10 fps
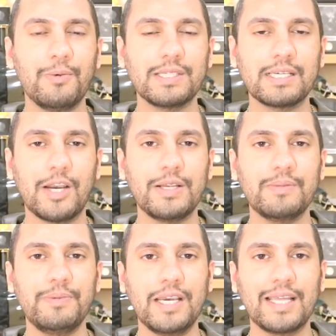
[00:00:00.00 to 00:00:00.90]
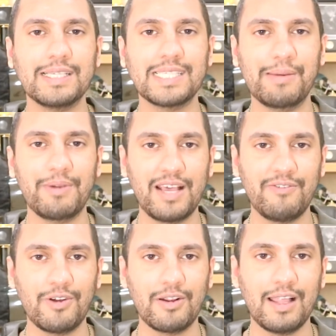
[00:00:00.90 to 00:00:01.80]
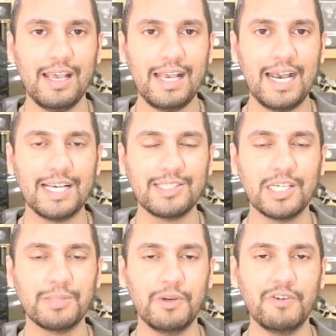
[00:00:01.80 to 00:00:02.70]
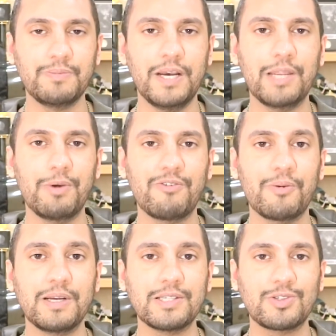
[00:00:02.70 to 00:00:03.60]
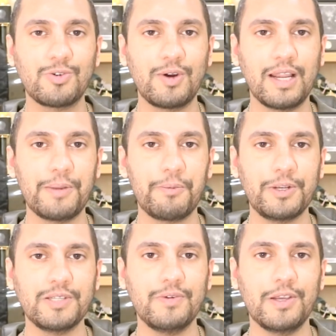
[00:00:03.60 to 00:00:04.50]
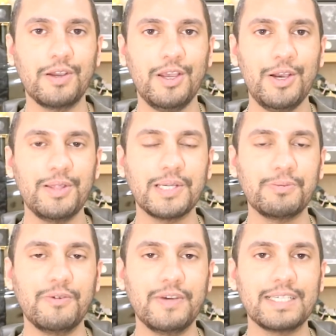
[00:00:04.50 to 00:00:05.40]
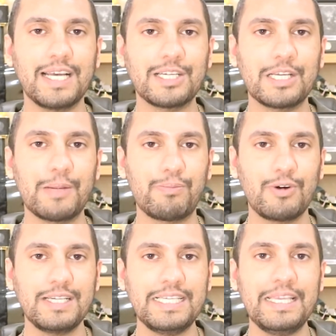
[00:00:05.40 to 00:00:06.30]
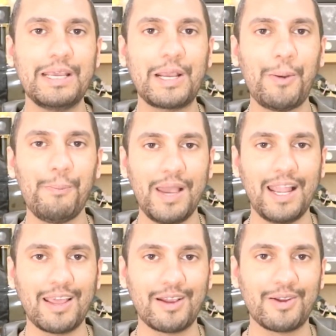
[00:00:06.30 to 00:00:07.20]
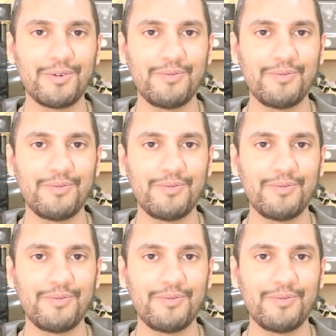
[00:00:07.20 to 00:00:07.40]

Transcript: it wasn't going to be at the same level as those movies. But anyway, from a storyline point of view, this movie is actually pretty compelling.